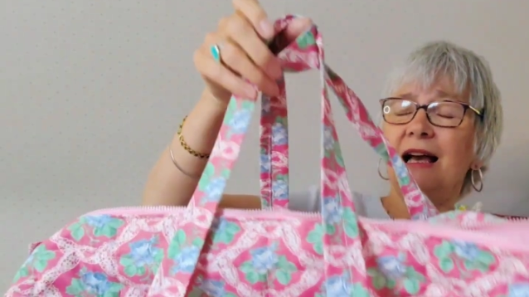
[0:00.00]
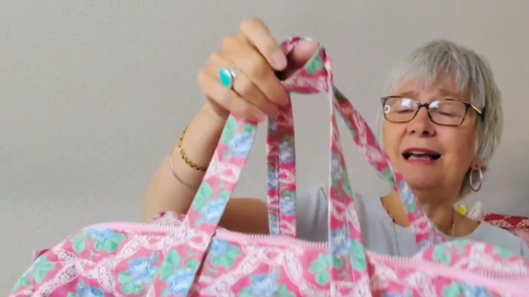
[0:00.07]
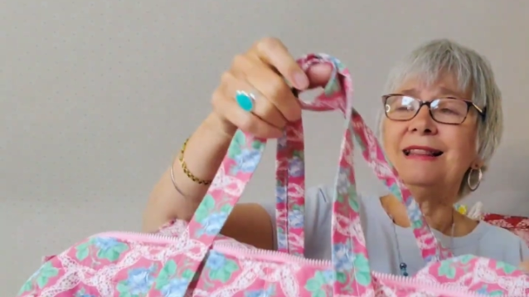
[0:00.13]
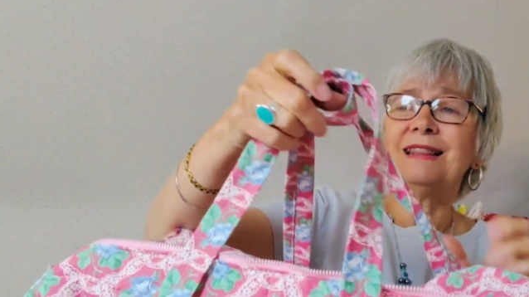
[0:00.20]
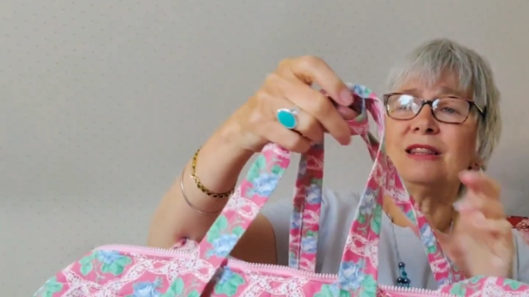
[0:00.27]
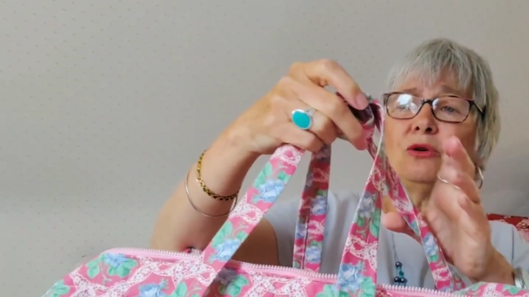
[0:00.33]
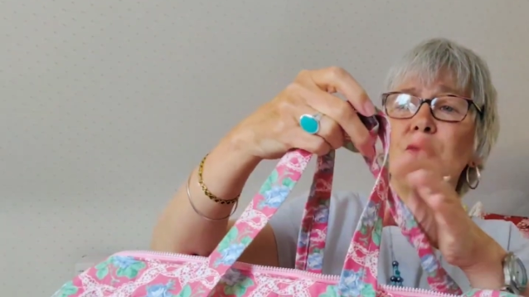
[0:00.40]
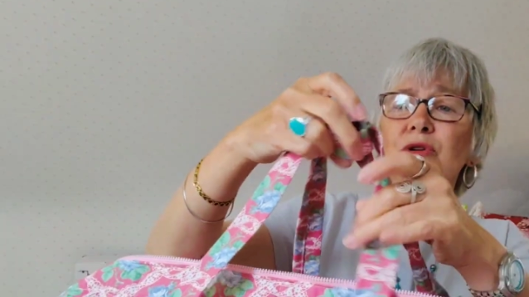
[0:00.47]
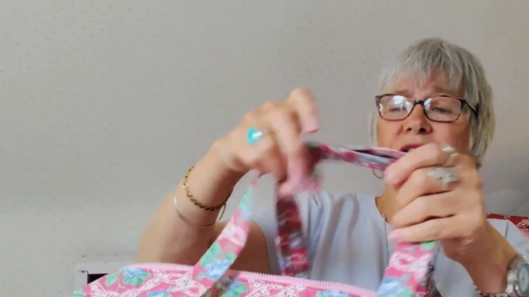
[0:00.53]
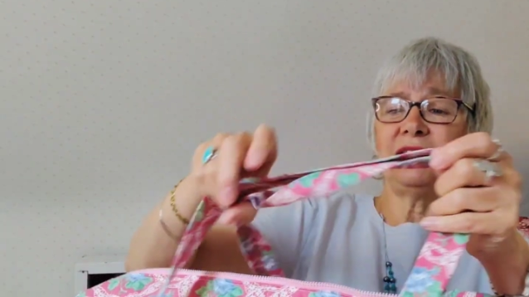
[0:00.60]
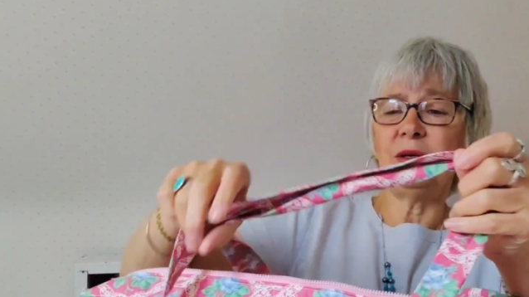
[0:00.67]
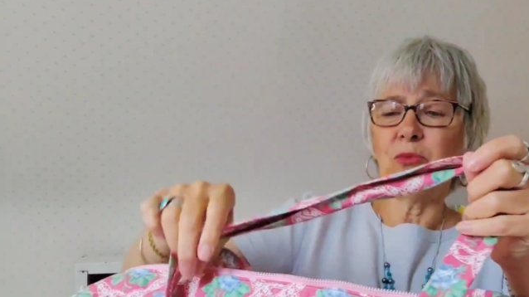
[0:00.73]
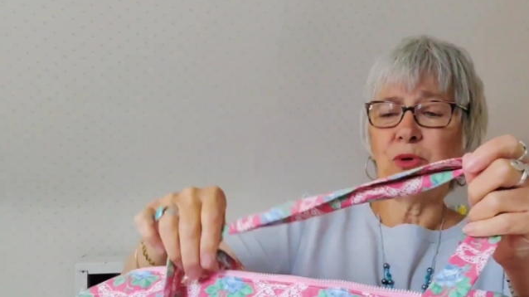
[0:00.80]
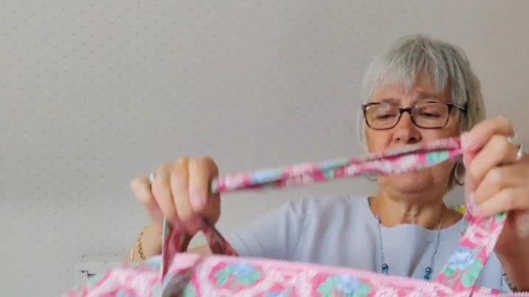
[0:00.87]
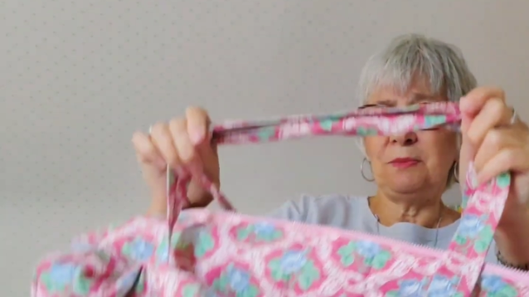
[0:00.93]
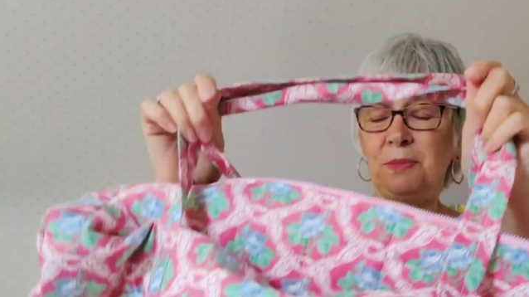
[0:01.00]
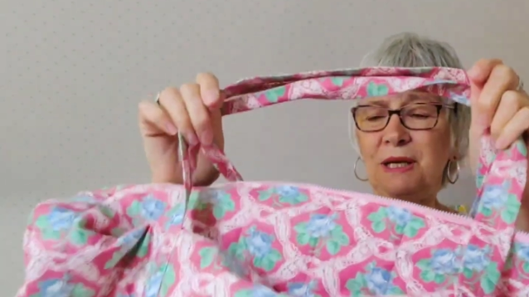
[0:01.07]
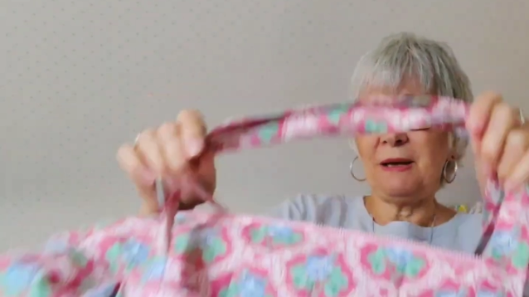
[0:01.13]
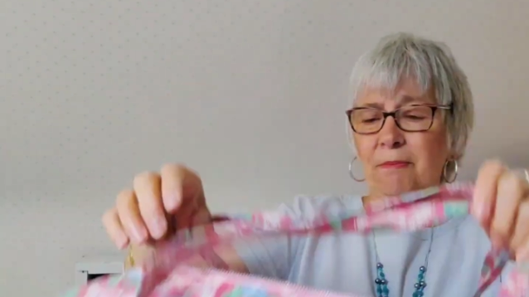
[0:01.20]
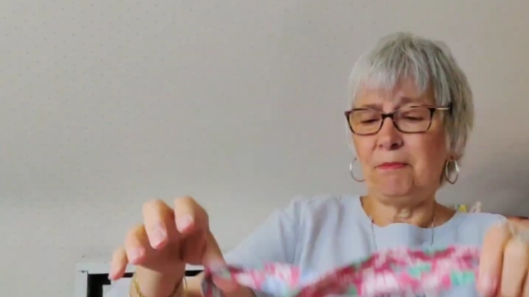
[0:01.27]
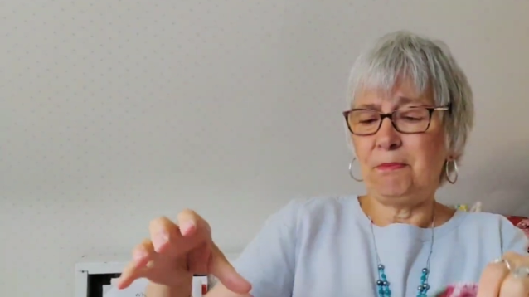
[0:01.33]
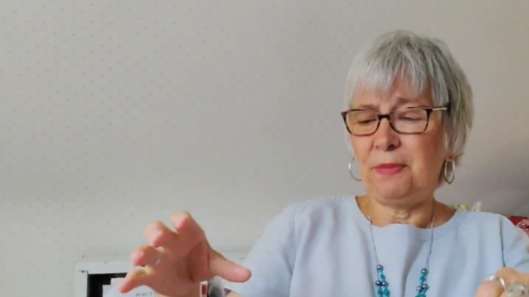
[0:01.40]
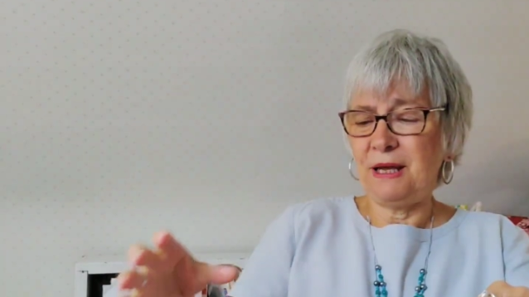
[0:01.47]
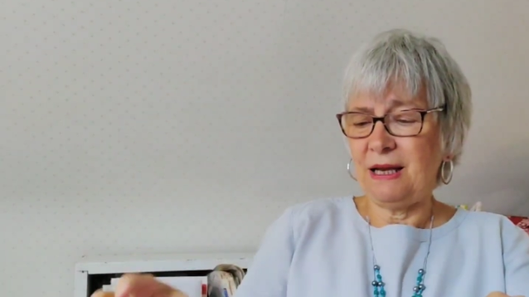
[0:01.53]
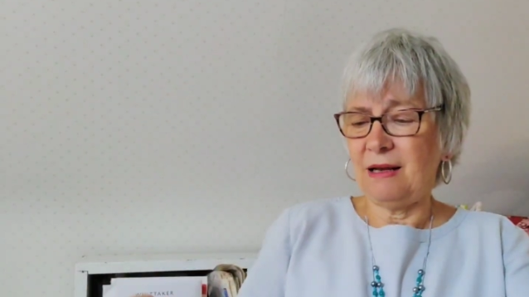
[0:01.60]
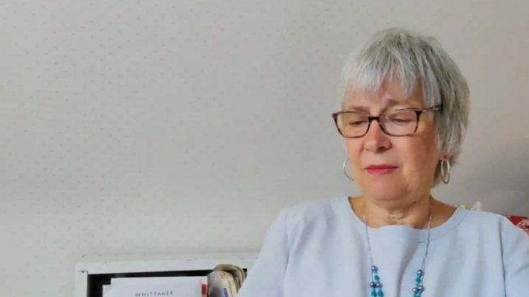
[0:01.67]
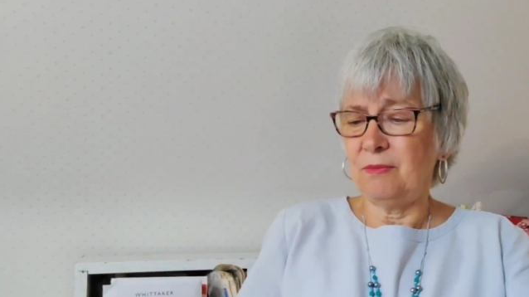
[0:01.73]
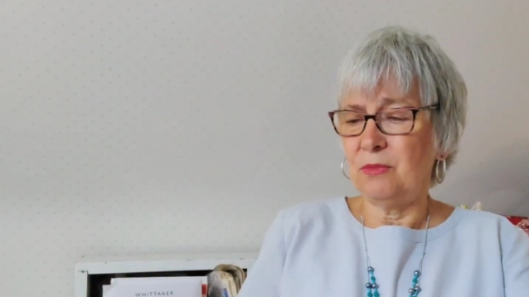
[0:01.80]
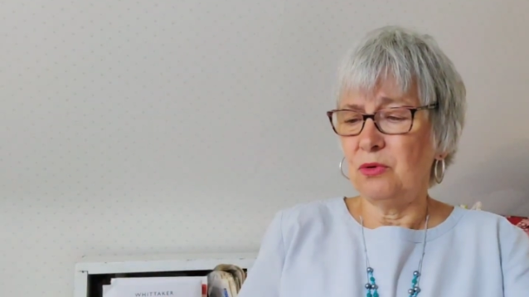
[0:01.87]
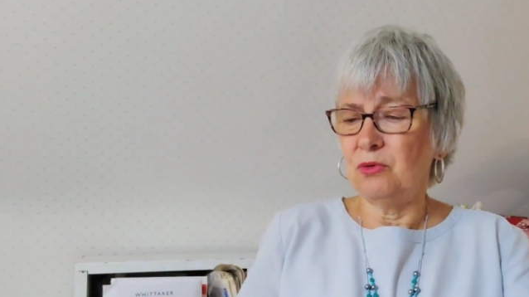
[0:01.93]
I thought it would be a bit
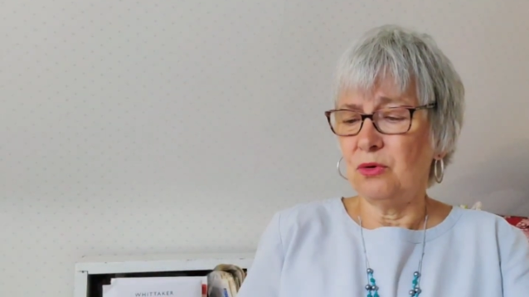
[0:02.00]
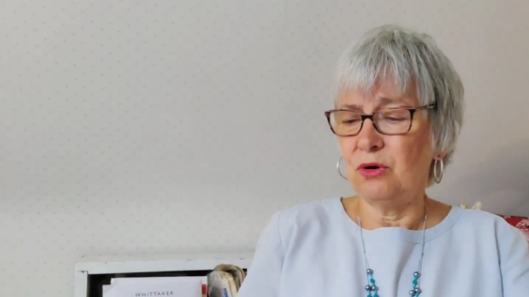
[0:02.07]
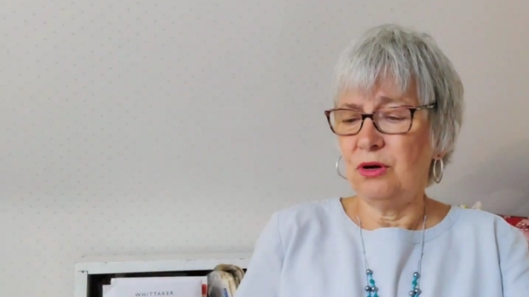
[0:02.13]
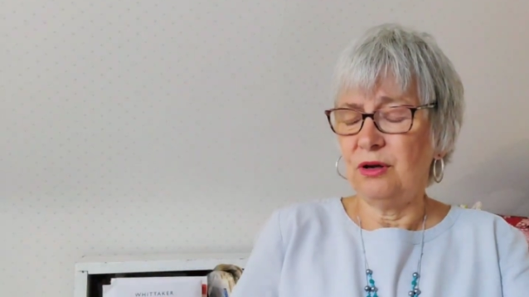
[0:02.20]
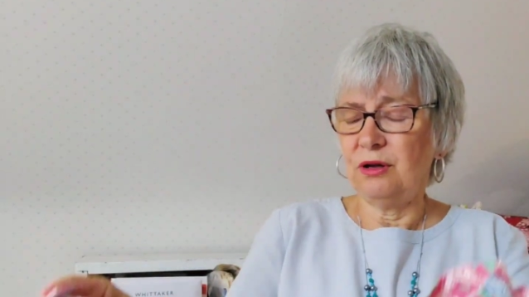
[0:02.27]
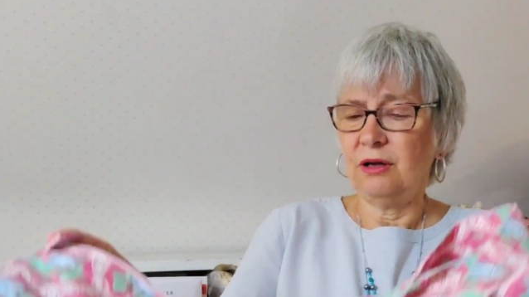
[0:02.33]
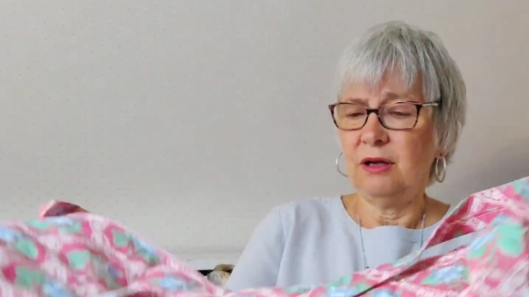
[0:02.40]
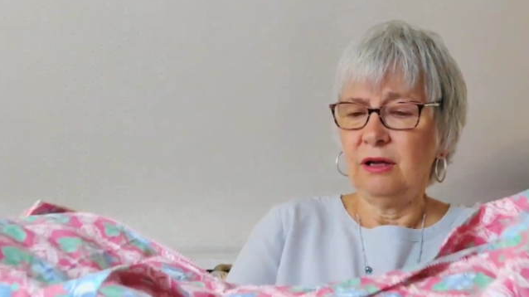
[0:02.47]
more